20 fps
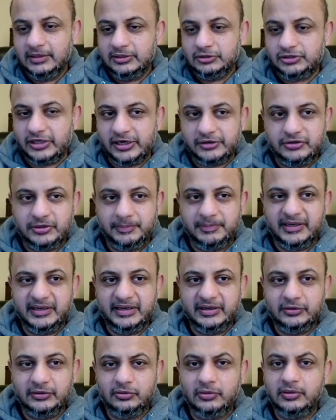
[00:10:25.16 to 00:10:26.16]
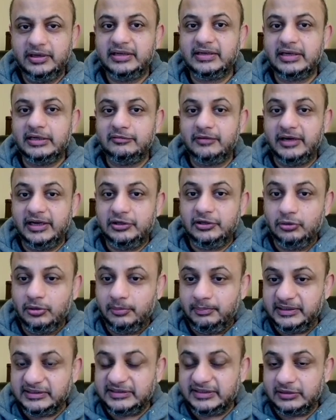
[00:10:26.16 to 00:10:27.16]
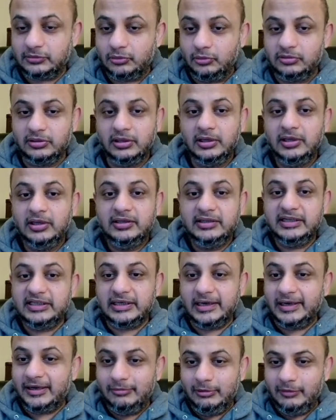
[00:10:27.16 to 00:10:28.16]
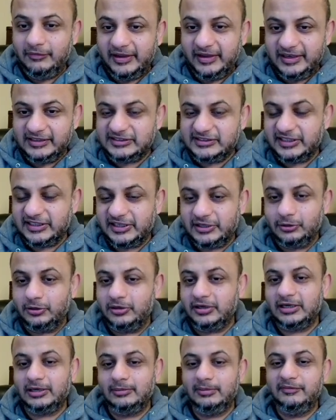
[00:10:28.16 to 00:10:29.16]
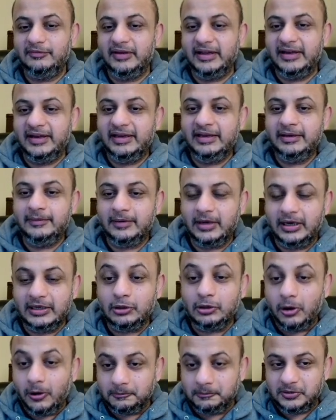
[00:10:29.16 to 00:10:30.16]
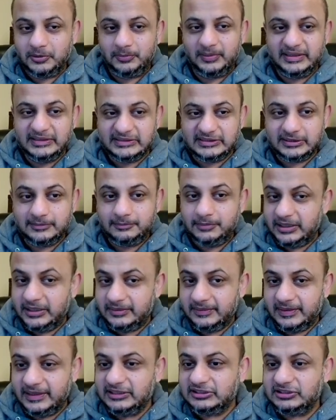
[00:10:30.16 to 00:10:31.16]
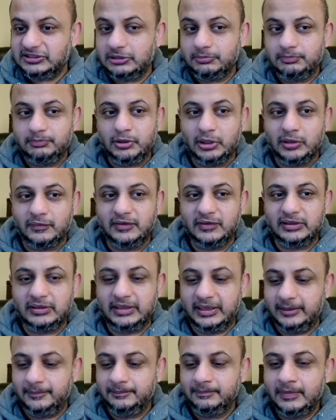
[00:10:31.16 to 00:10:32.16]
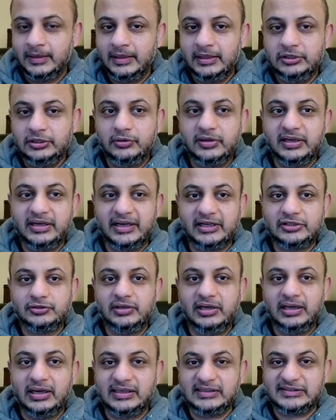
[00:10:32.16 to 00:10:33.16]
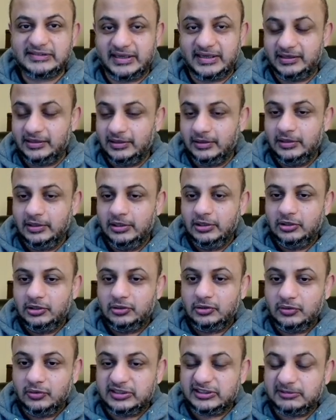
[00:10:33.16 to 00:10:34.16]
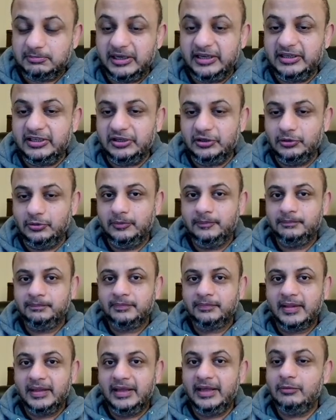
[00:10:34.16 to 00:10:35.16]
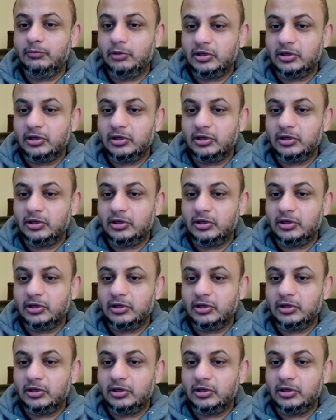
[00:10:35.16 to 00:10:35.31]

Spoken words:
ChatGPT, you know, it can write you a basic code. It'll be very insecure. It'll be very unoptimized. But here's the beautiful thing. You can actually ask it to explain to you, hey,